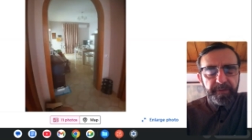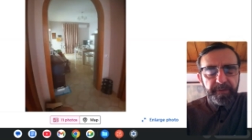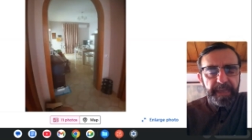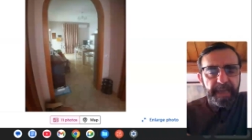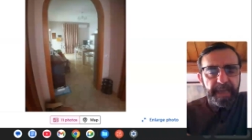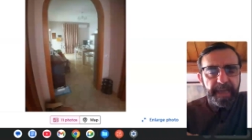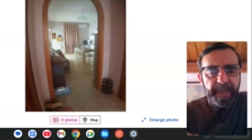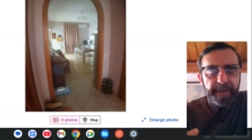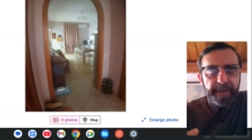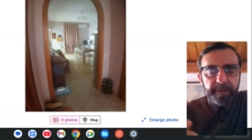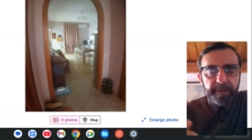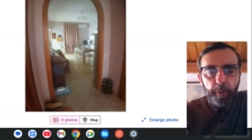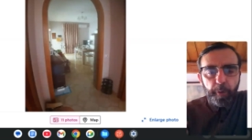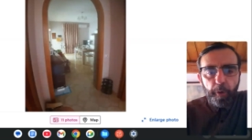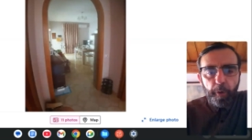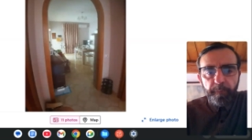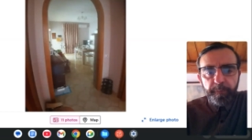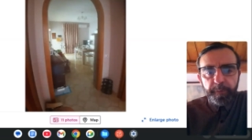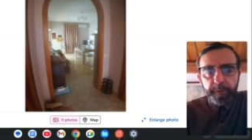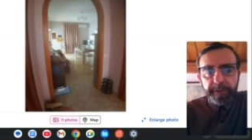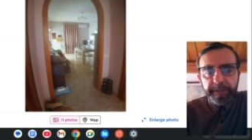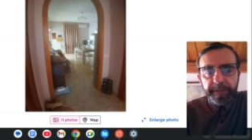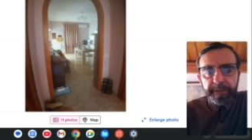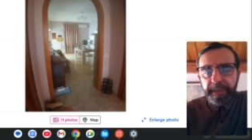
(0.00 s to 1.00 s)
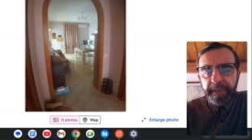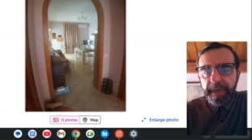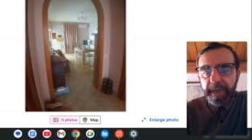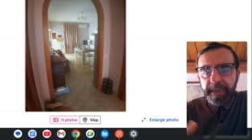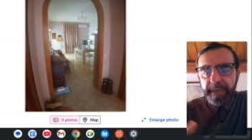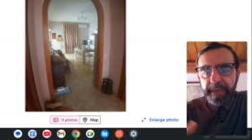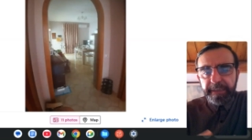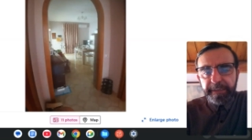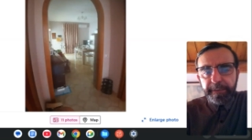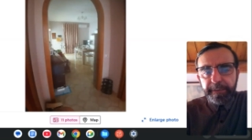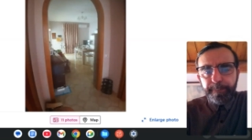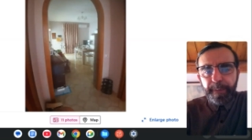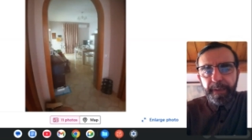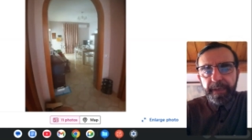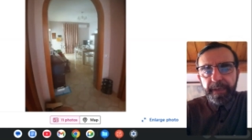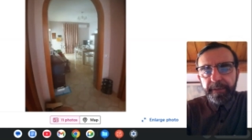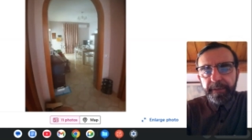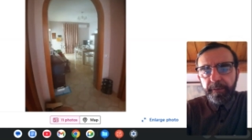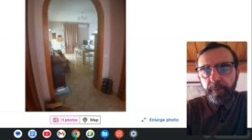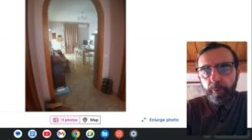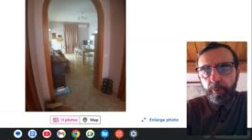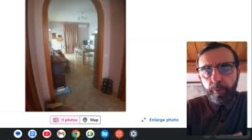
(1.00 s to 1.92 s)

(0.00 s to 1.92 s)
Then obviously I can spend